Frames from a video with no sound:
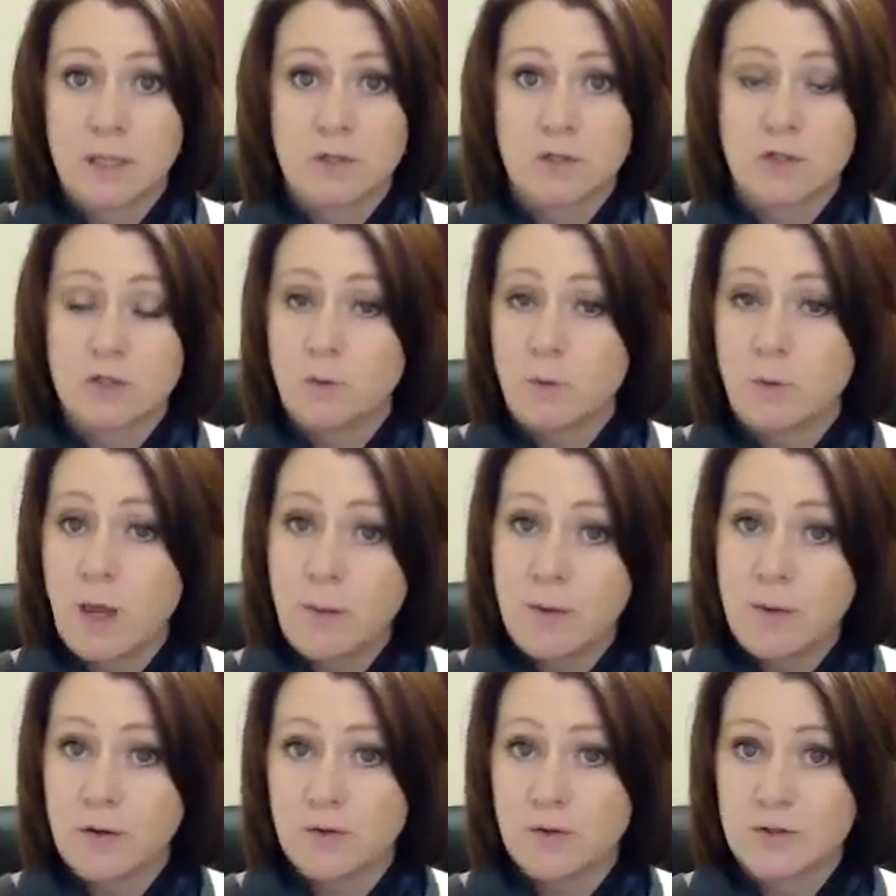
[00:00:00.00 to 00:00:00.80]
there's no
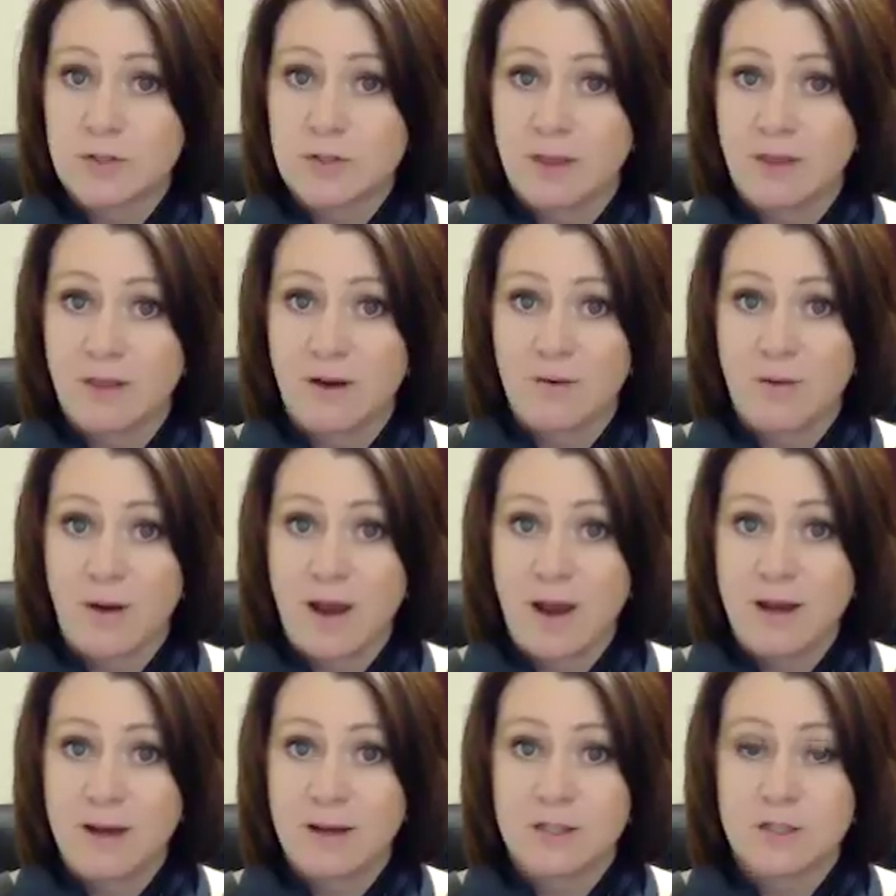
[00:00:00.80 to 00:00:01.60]
chemicals in there,
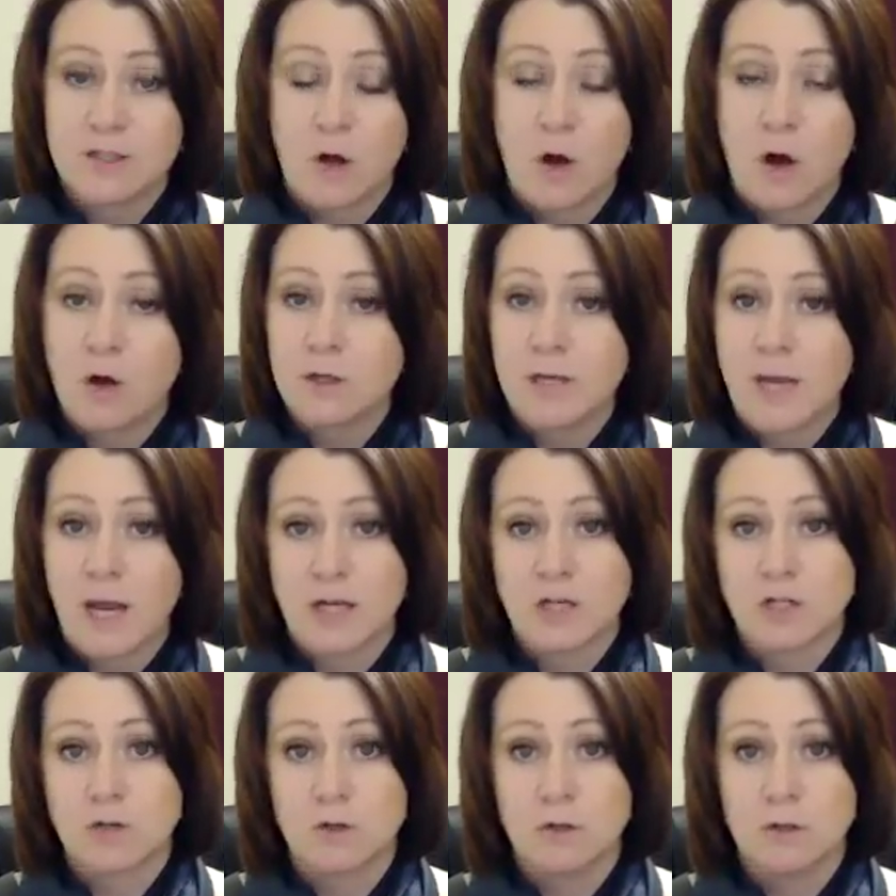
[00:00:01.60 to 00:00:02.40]
right? It's all
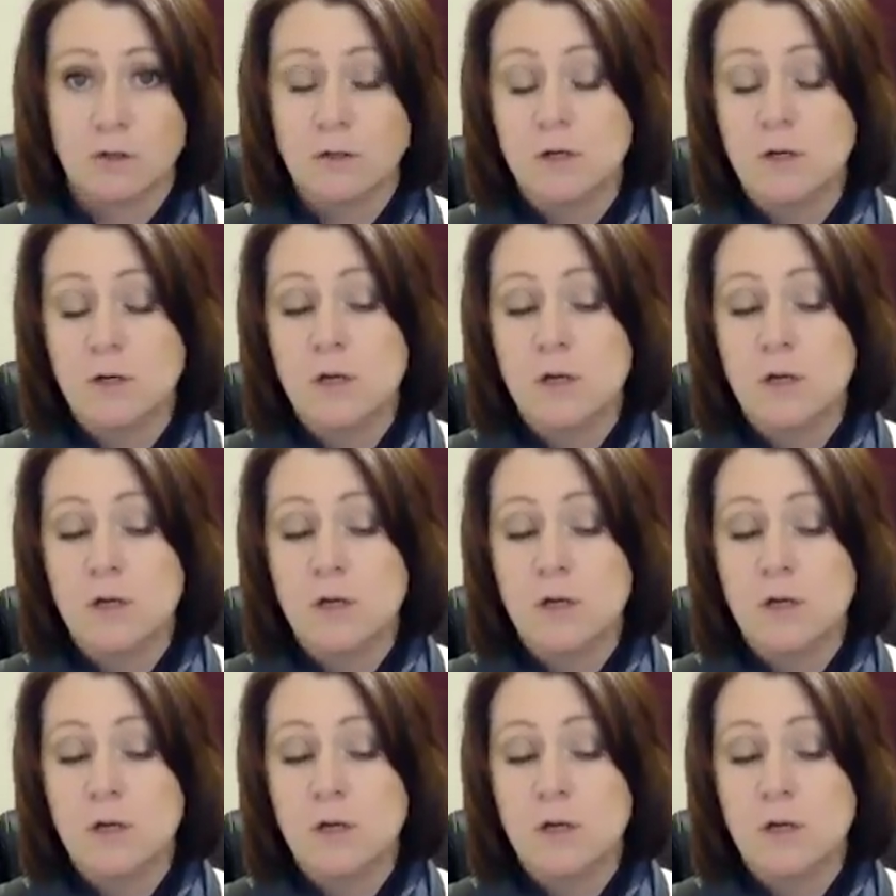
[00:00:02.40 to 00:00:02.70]
natural.